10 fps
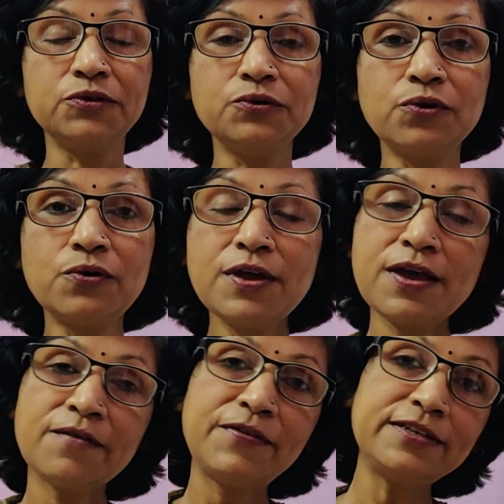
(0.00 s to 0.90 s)
You know,
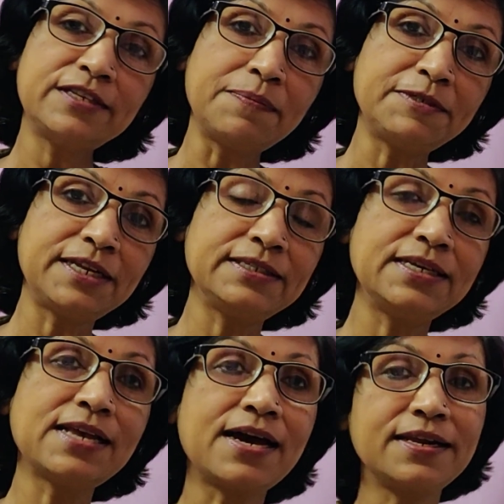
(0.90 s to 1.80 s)
when
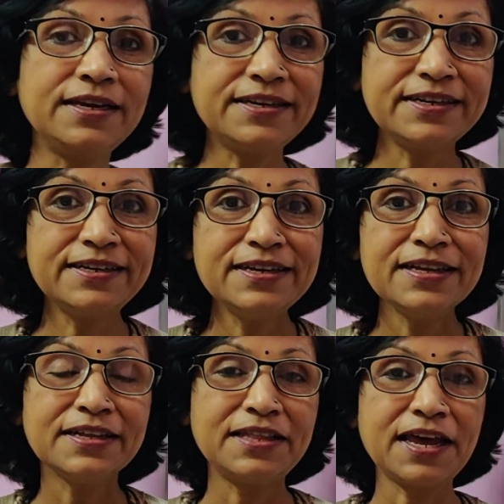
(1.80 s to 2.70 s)
substances are heated,
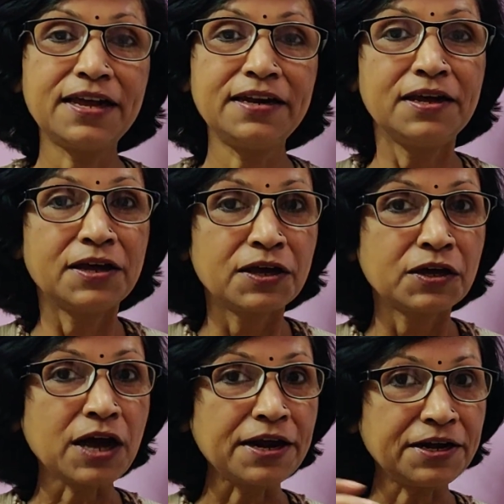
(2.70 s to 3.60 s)
then
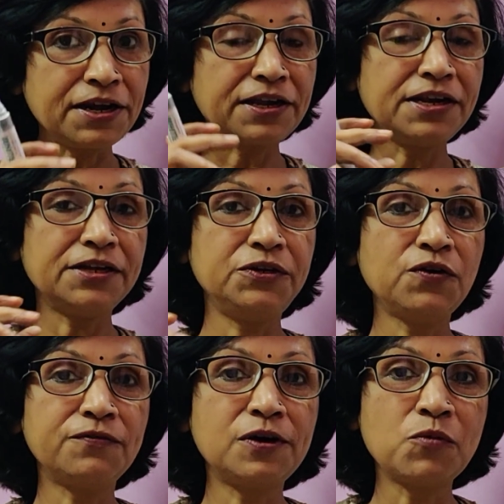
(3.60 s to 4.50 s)
kinetic energy
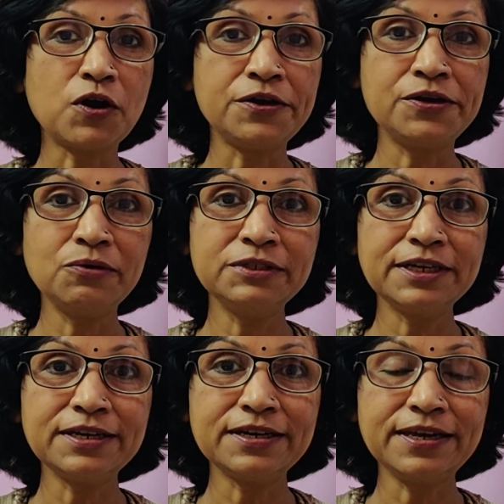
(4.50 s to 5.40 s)
of the molecules
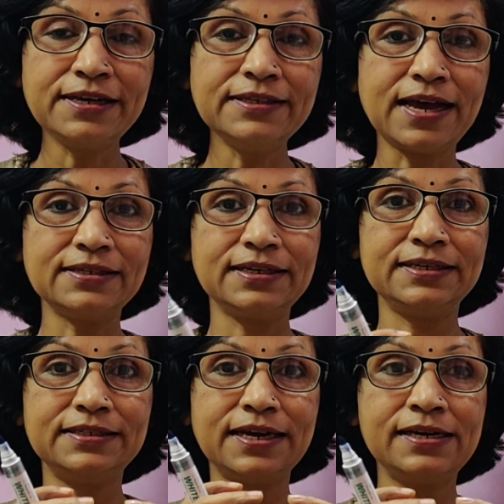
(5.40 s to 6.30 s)
increase. As a
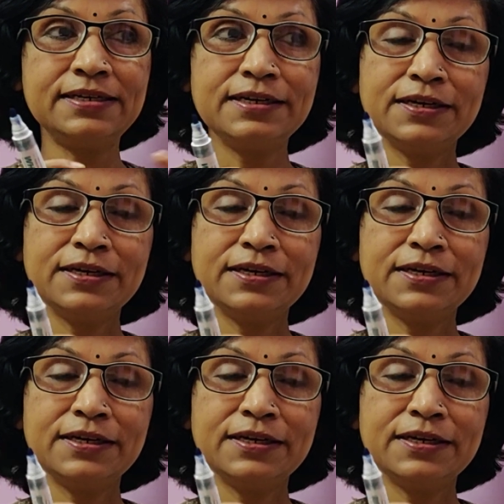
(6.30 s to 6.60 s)
result,